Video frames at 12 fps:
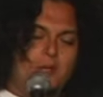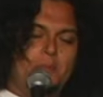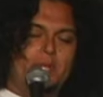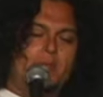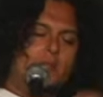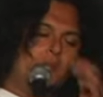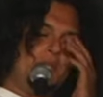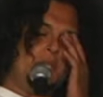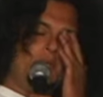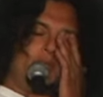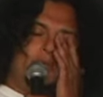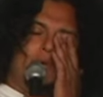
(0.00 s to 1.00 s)
Because neither
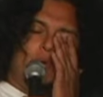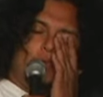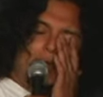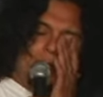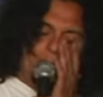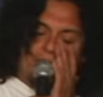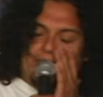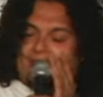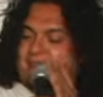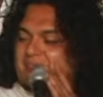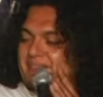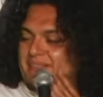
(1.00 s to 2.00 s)
one of them want me.
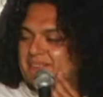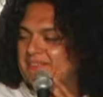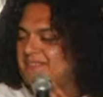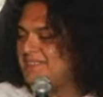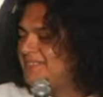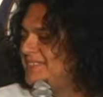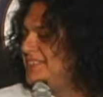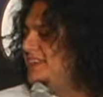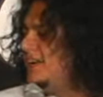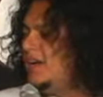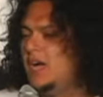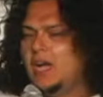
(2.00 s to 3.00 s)

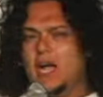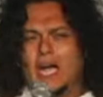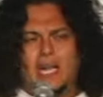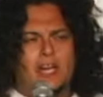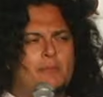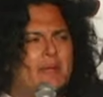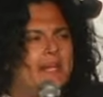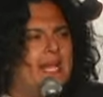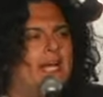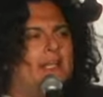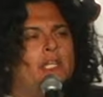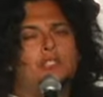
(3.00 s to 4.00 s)
I love my
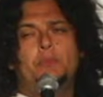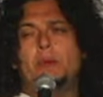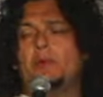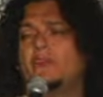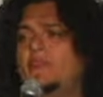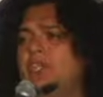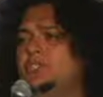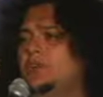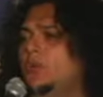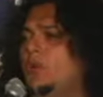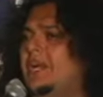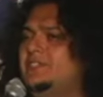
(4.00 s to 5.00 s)
dad. He used to be a
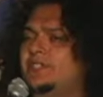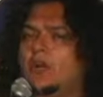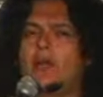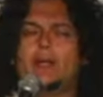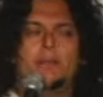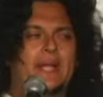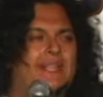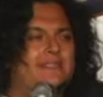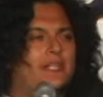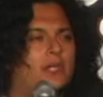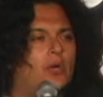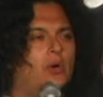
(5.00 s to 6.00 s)
professional wrestler in
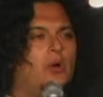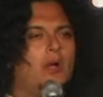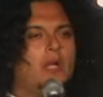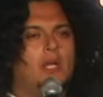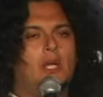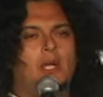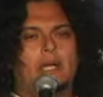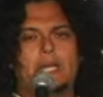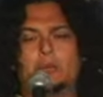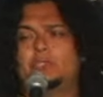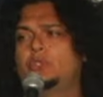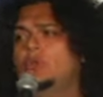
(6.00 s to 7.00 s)
Mexico. It
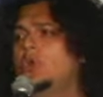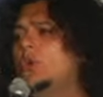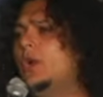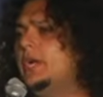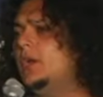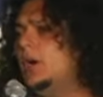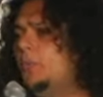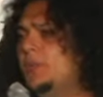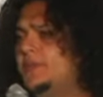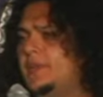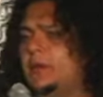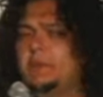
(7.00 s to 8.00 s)
was cool growing up
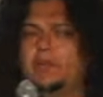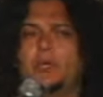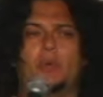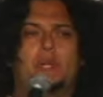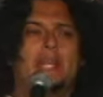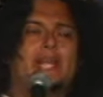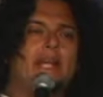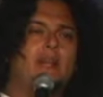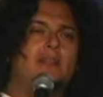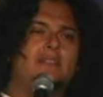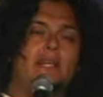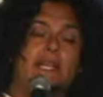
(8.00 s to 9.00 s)
with him because when he hit
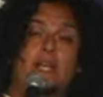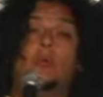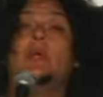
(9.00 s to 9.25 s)
us, he didn't